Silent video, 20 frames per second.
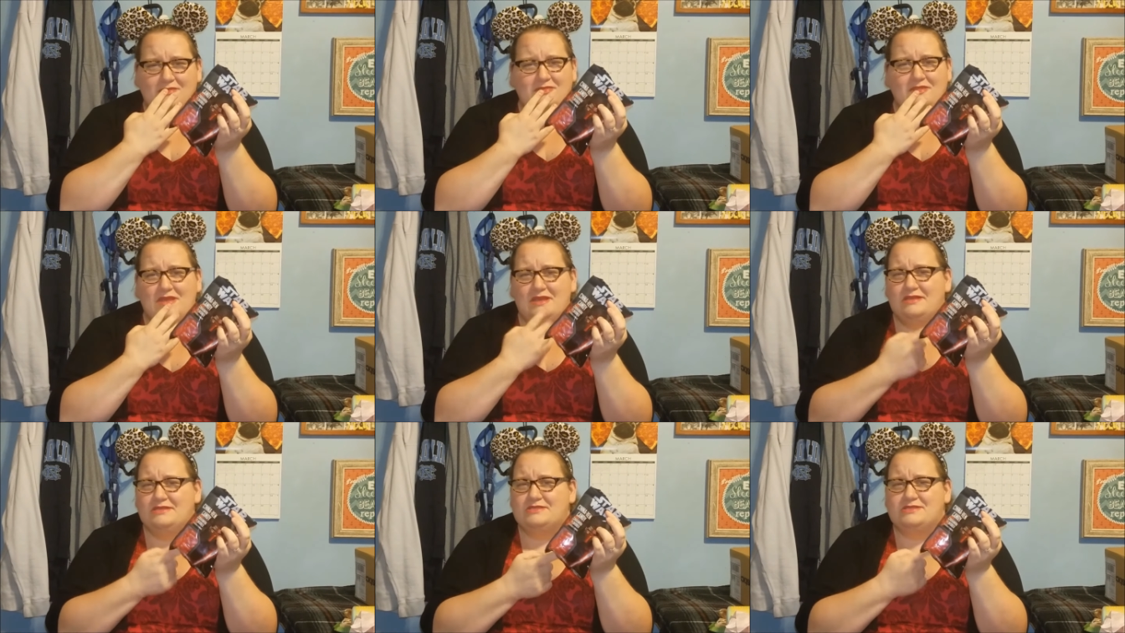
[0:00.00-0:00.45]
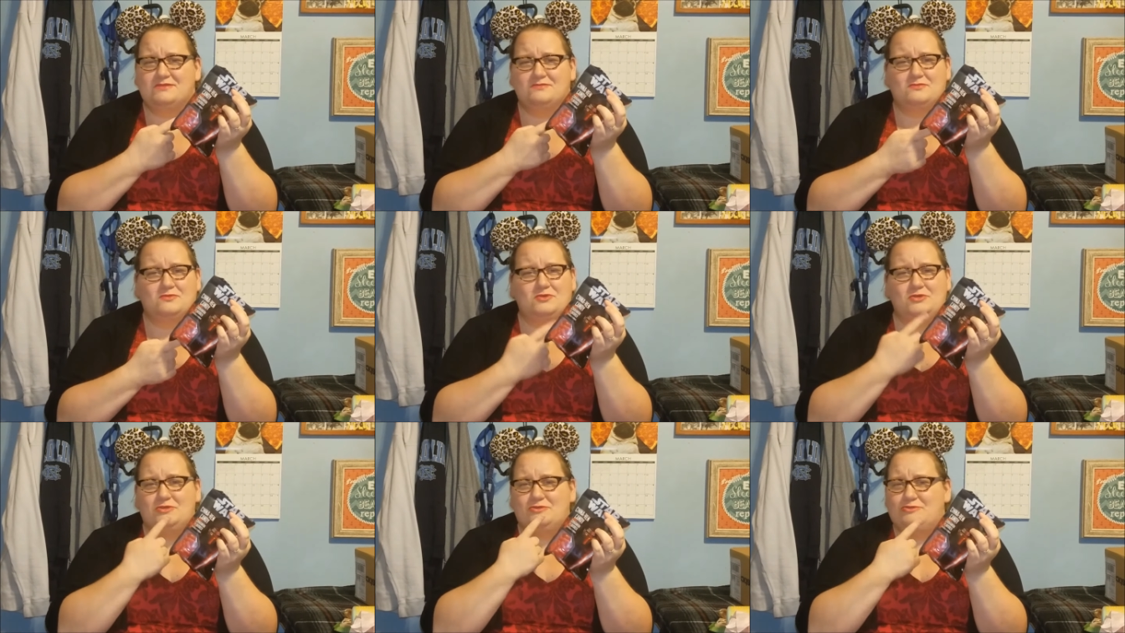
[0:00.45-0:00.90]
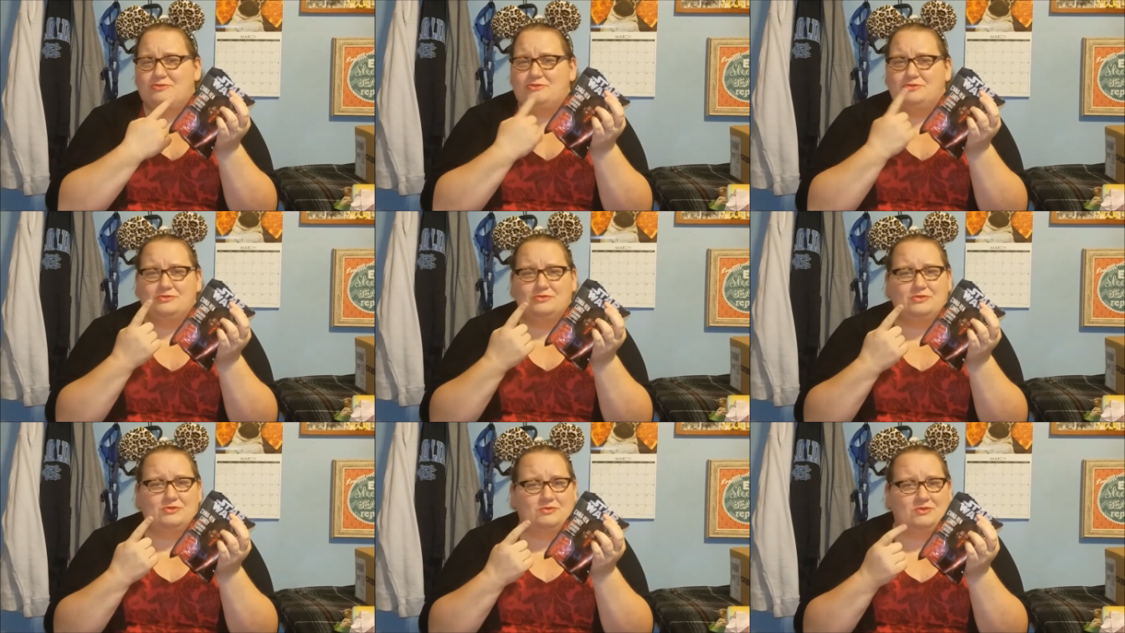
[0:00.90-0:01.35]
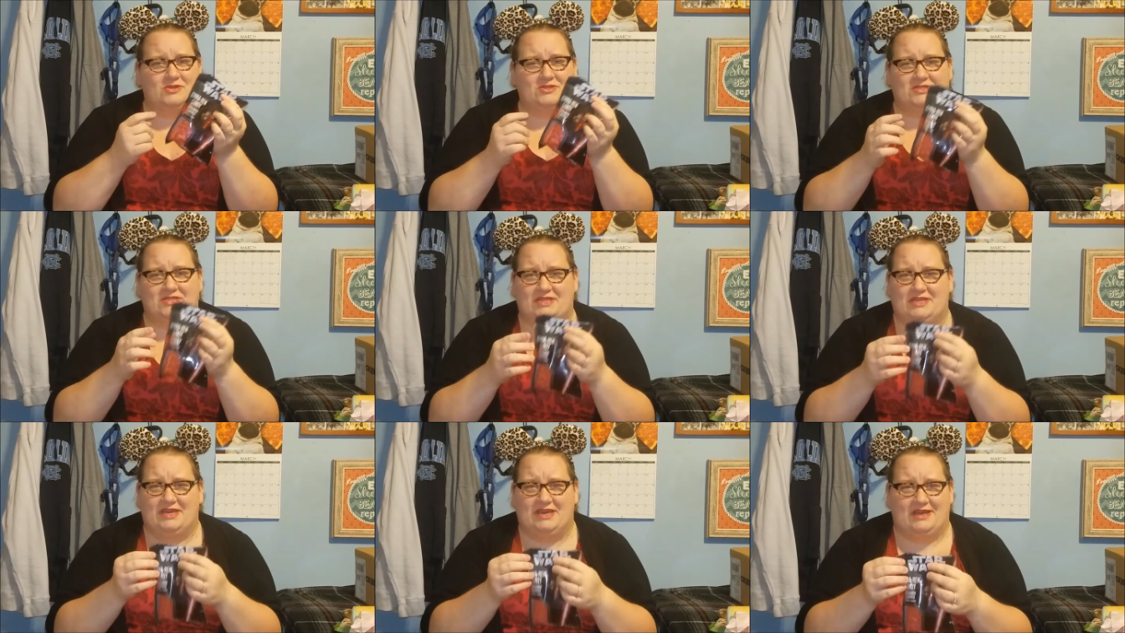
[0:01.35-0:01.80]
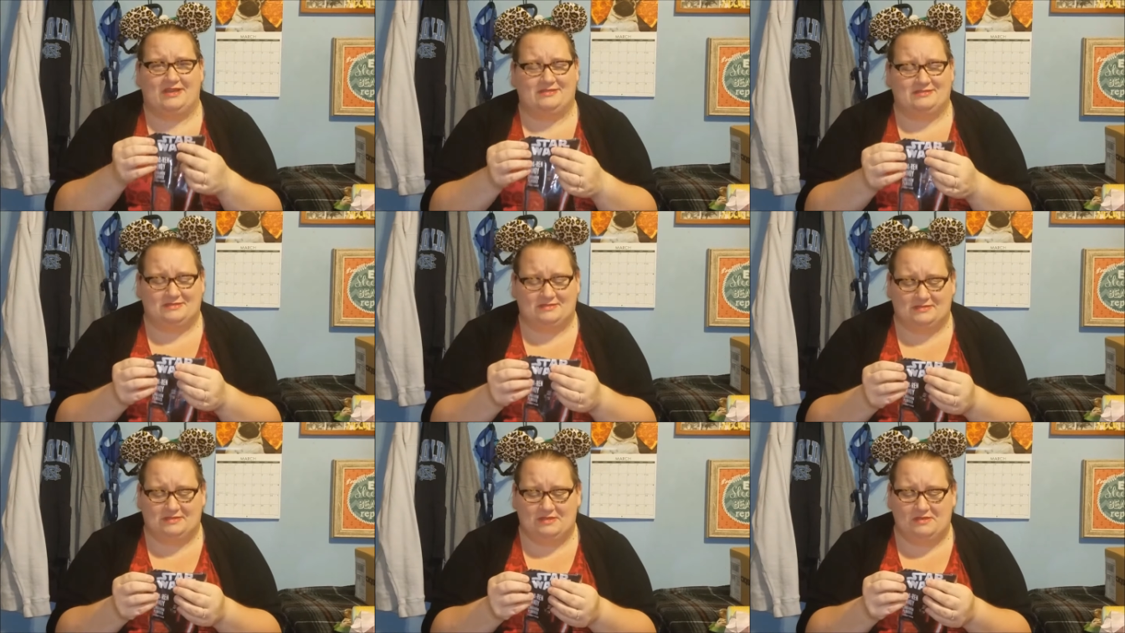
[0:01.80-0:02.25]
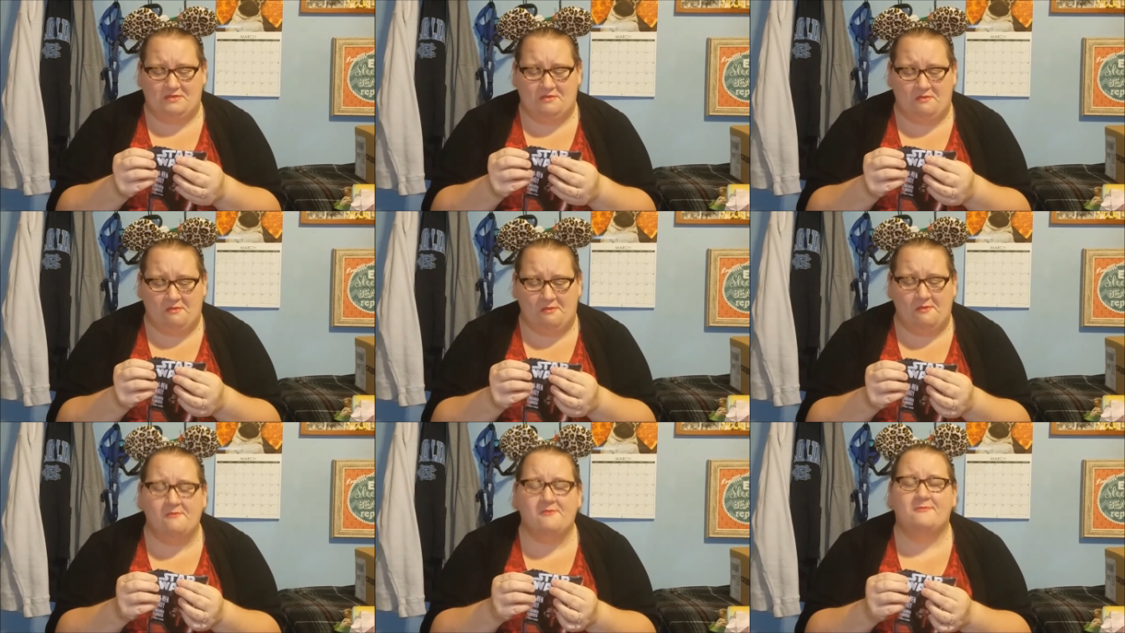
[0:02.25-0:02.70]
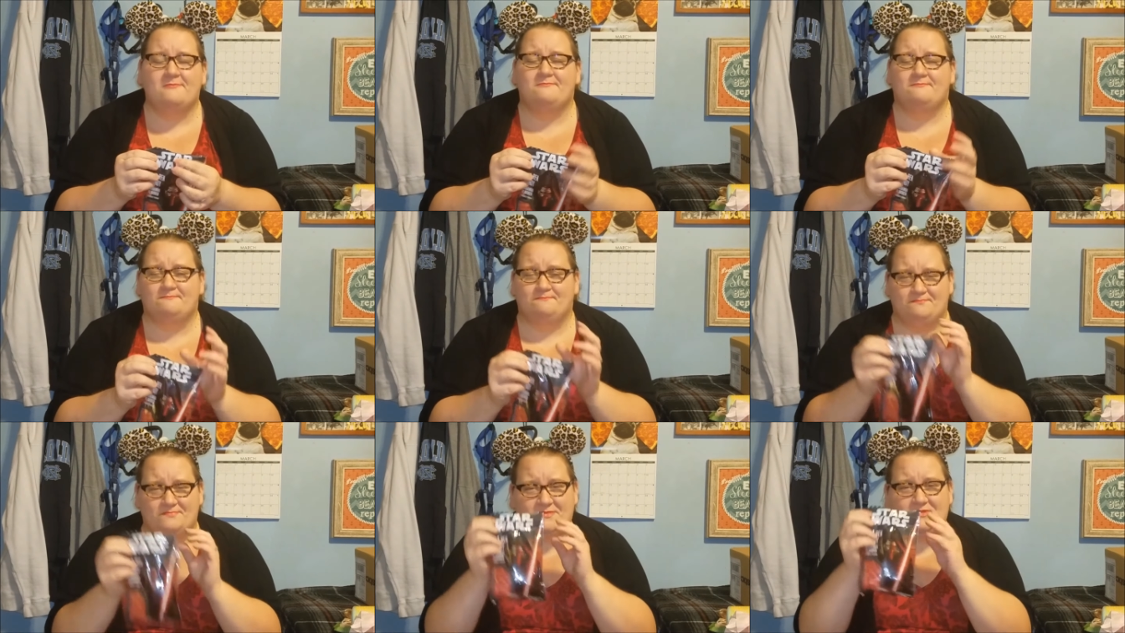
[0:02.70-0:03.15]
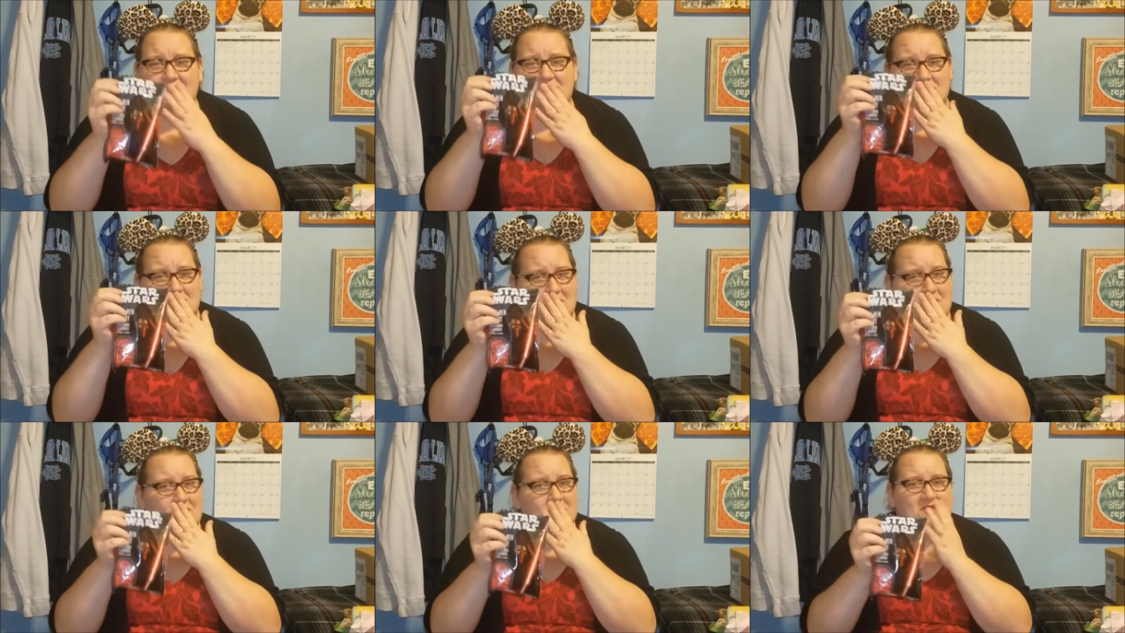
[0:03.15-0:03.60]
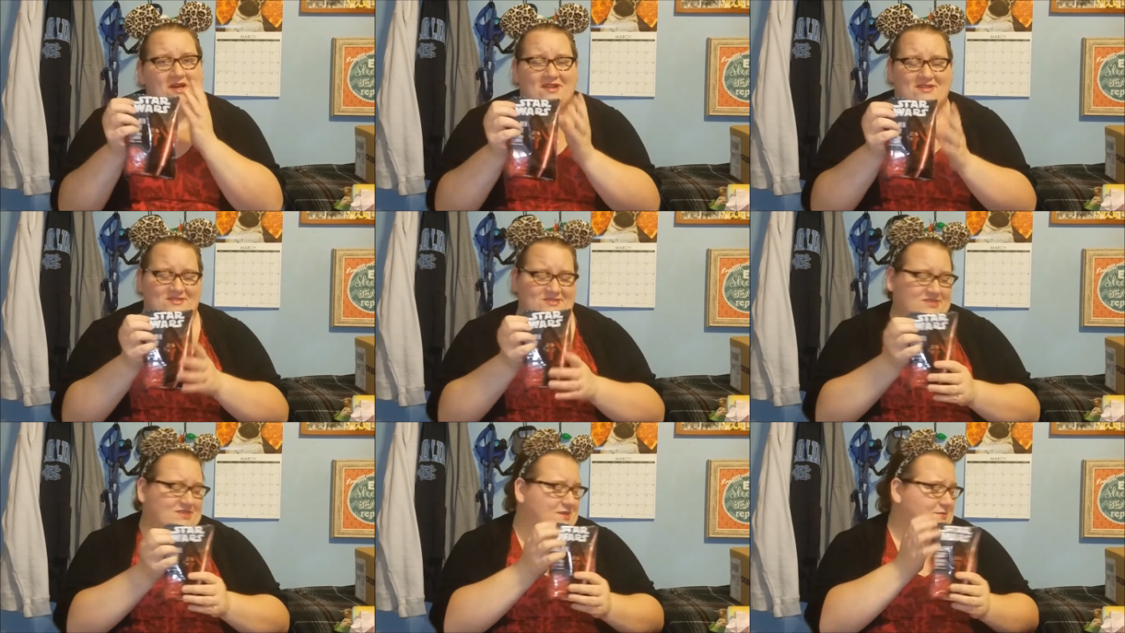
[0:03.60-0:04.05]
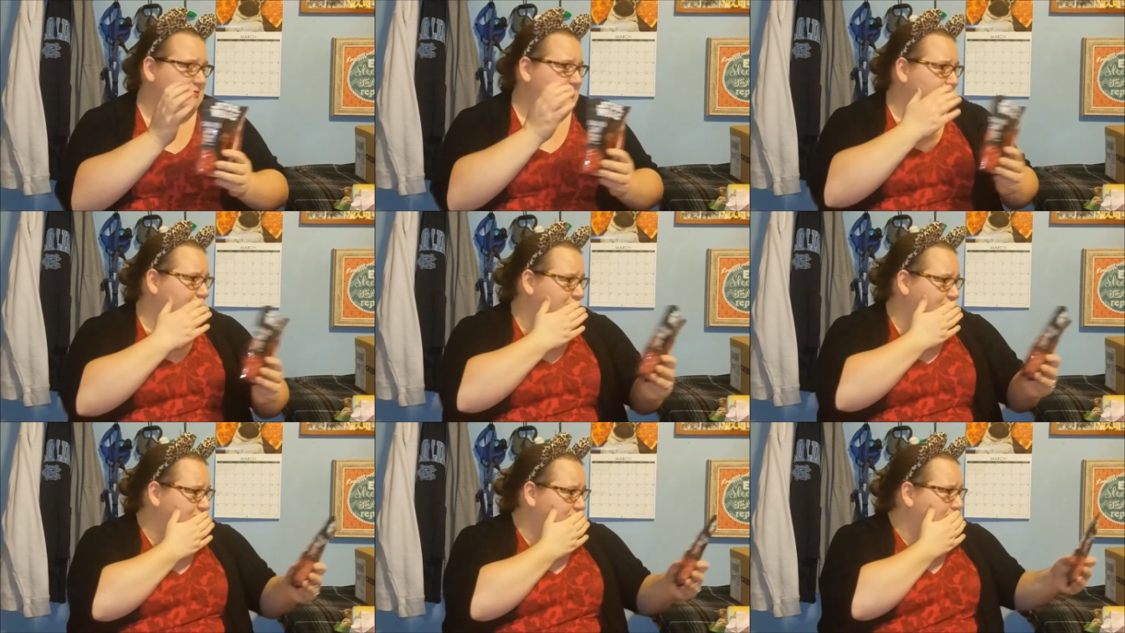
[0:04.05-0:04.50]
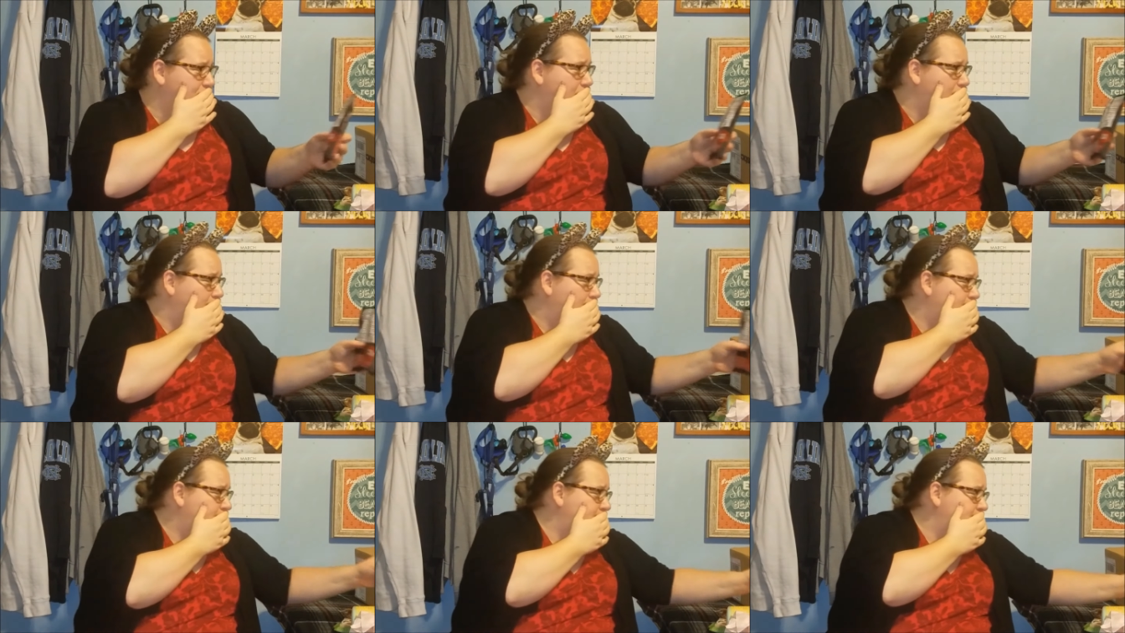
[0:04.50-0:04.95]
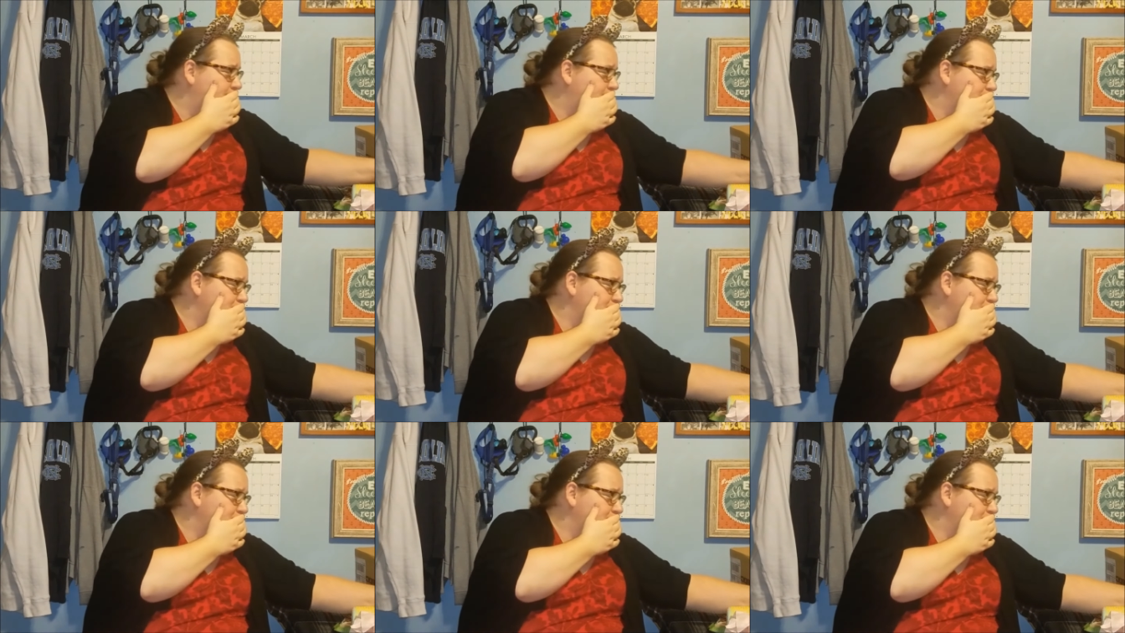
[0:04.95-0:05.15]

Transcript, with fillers: These, the more you chew, the worse it gets. There's a whole lot of cinnamon right there.